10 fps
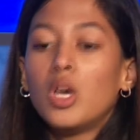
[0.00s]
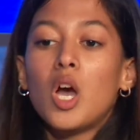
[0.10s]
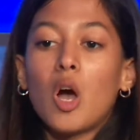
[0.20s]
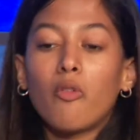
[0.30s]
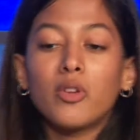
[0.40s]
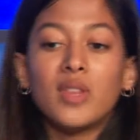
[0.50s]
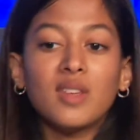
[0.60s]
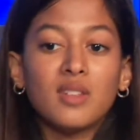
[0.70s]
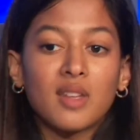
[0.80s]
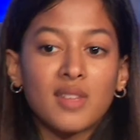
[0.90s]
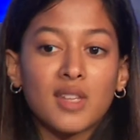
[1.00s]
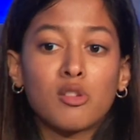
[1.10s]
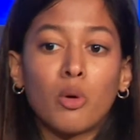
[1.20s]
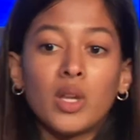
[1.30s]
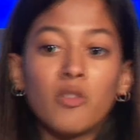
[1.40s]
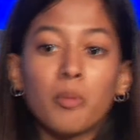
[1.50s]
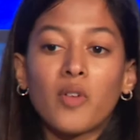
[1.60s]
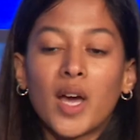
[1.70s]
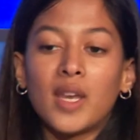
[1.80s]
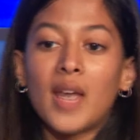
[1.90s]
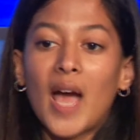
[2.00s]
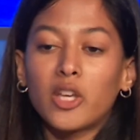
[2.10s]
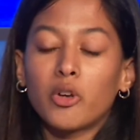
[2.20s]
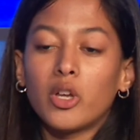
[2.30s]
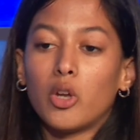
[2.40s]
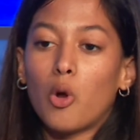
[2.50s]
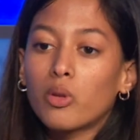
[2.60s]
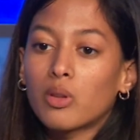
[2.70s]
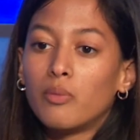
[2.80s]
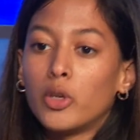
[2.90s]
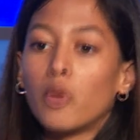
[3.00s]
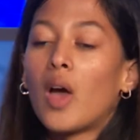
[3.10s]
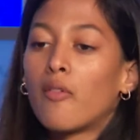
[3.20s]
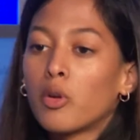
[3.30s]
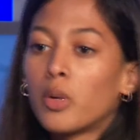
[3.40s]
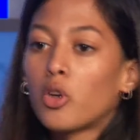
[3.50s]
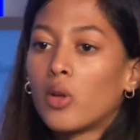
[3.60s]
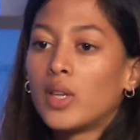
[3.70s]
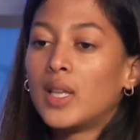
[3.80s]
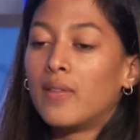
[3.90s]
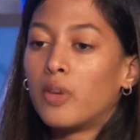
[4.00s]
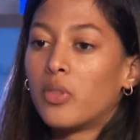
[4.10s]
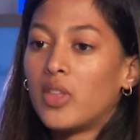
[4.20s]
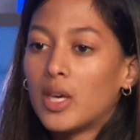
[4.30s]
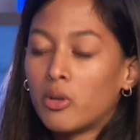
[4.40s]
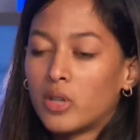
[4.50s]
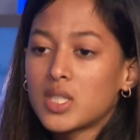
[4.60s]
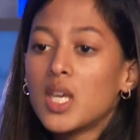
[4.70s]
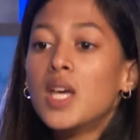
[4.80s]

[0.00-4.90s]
However, these statistics don't even provide an accurate and wholesome view of everyone currently living with the illness,